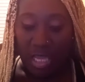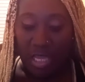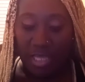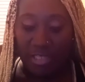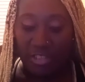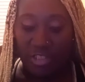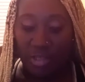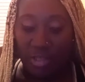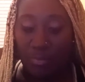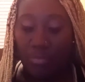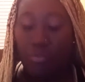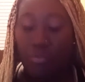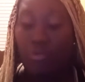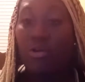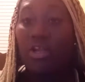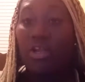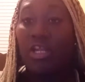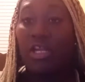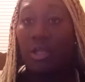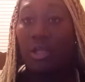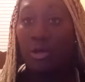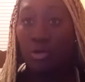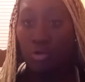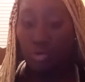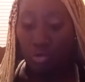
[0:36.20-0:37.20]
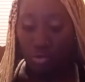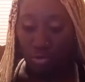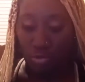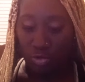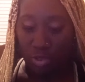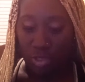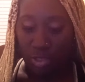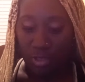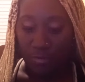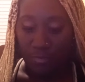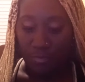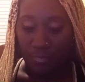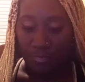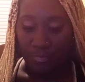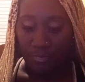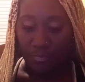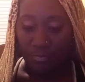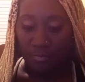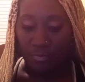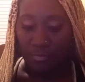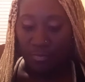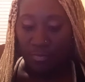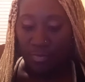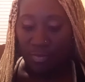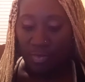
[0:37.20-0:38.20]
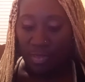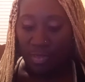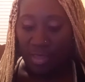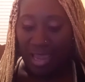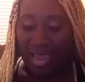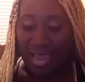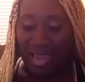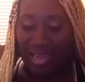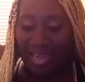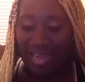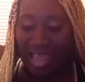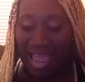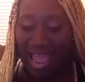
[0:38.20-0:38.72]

is a prelude. An